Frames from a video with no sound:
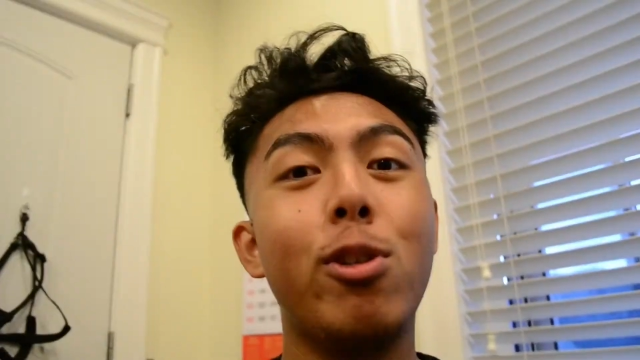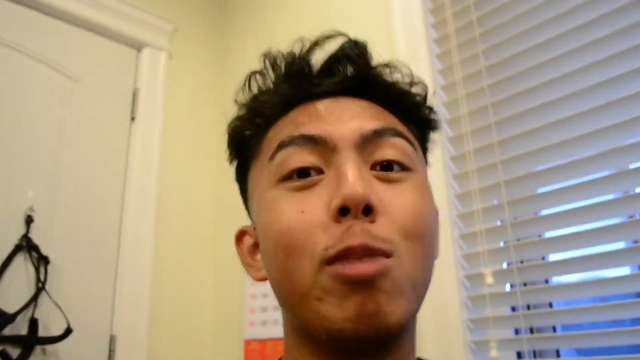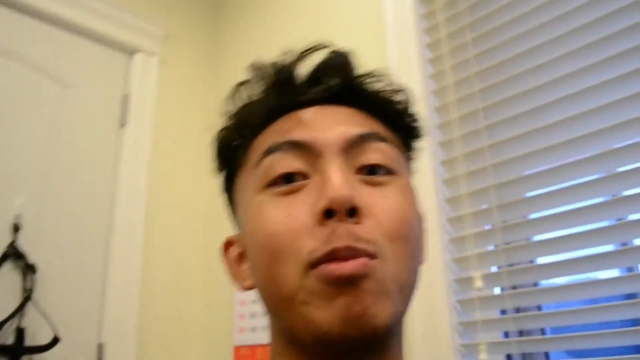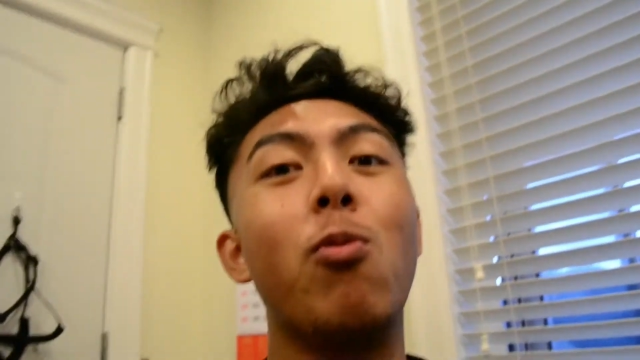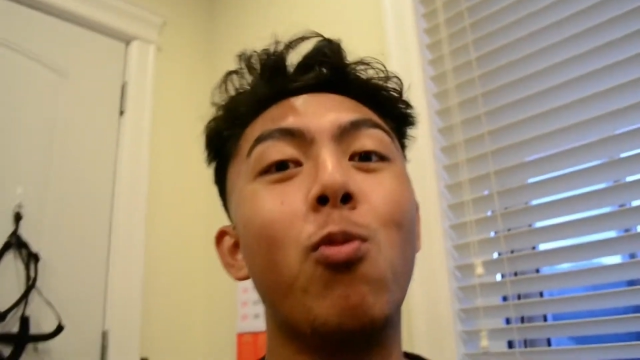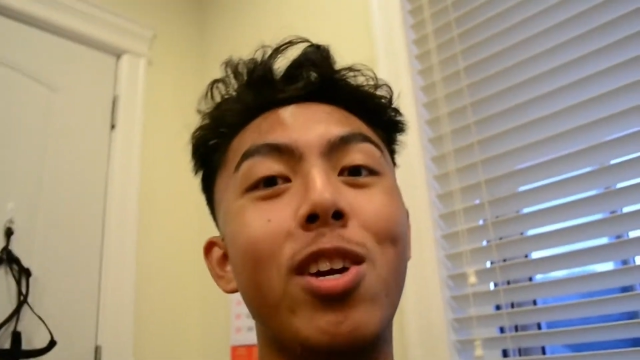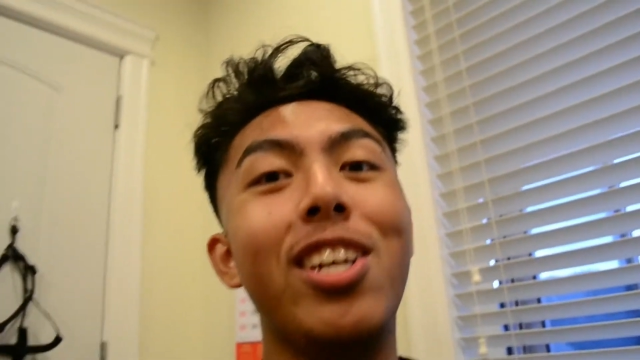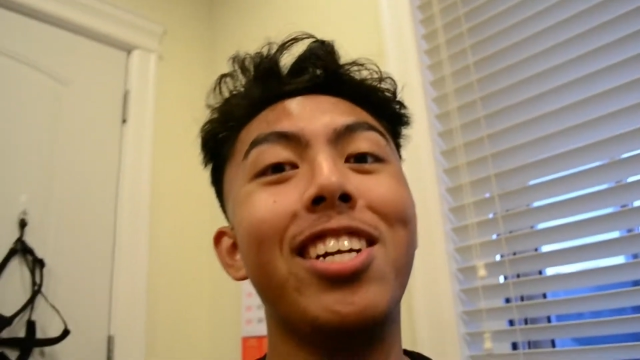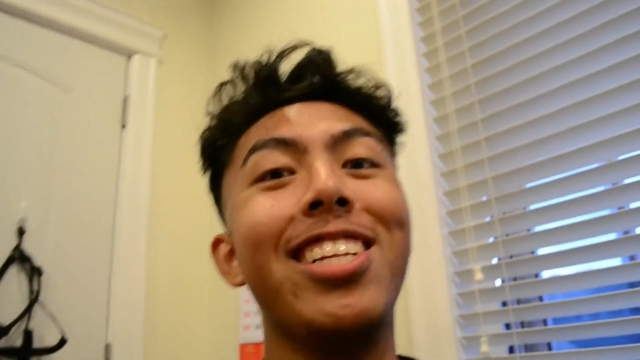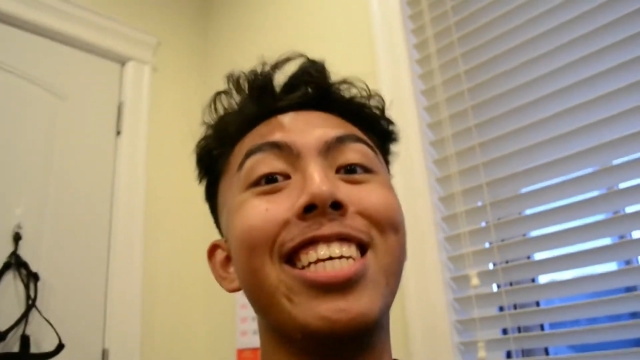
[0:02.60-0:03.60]
was gonna be
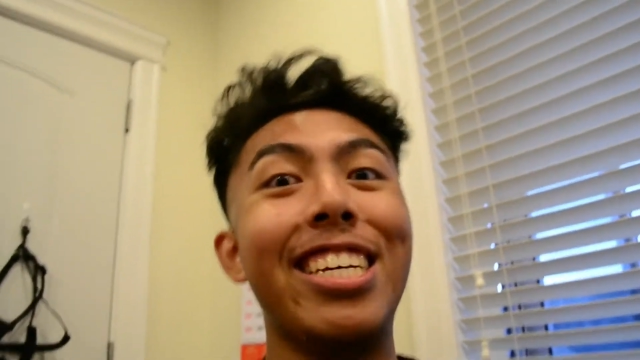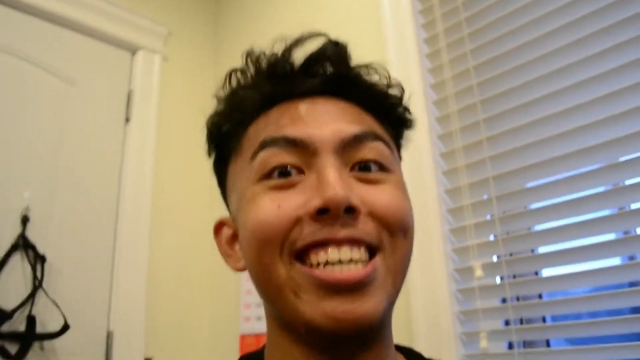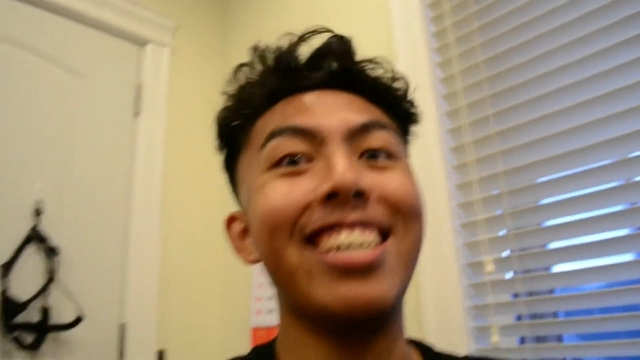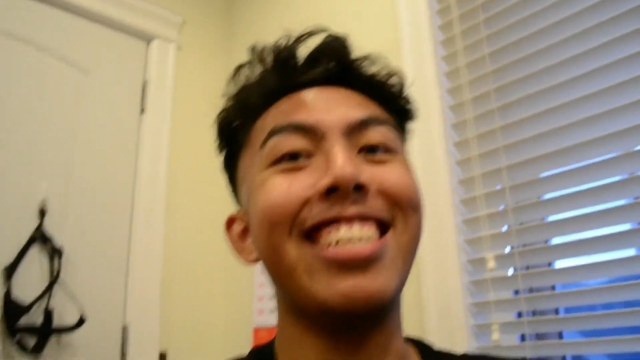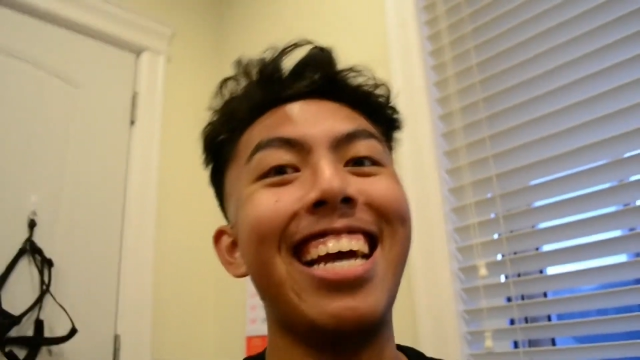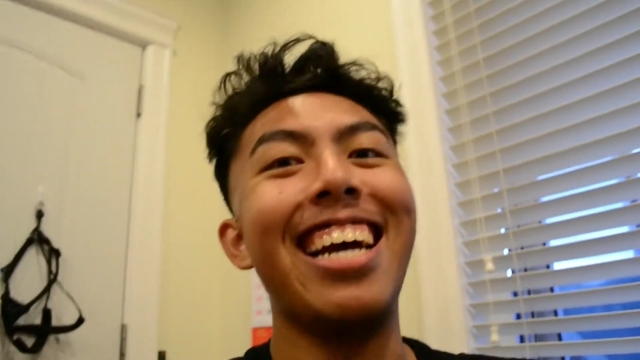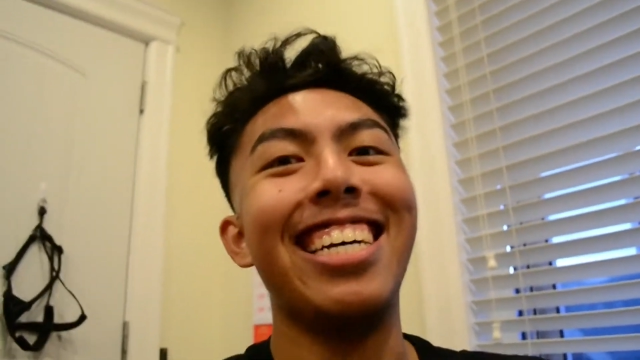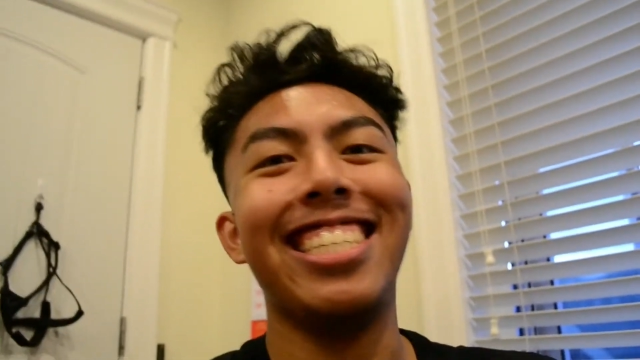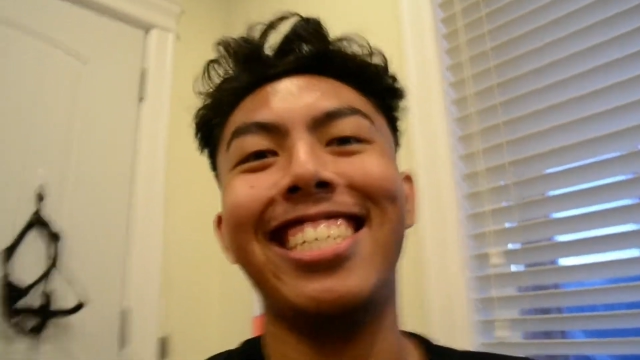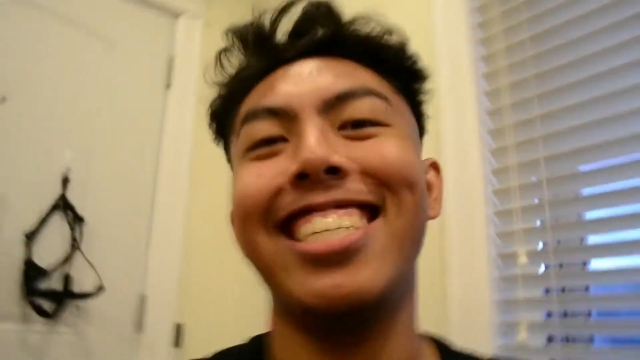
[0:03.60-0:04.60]
really good, guys.